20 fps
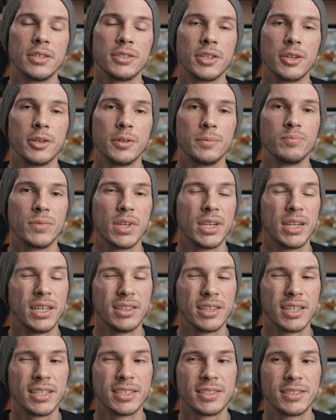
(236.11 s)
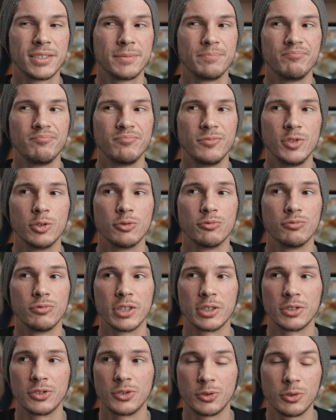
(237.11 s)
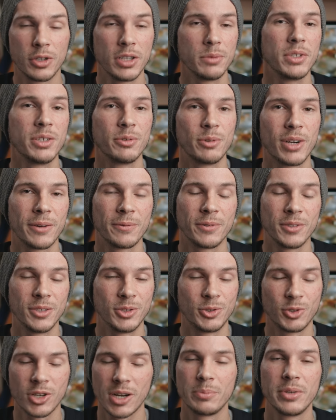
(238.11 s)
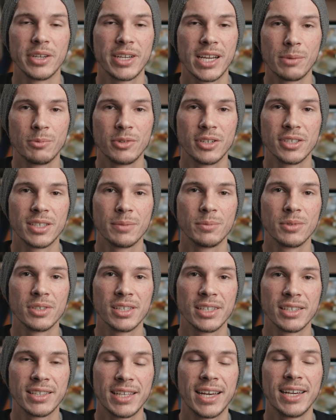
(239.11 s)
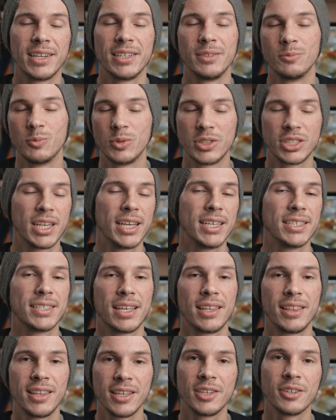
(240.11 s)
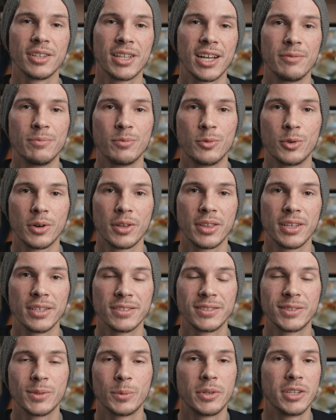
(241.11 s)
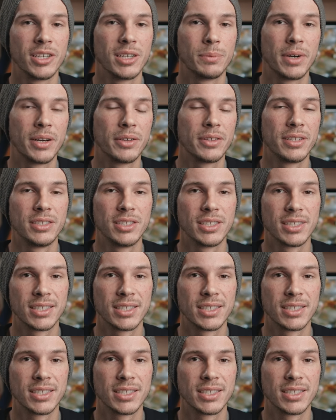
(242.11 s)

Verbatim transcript: So unless you're extremely rough and you drop your camera or something like that, in which case I think you'll have more things to worry about than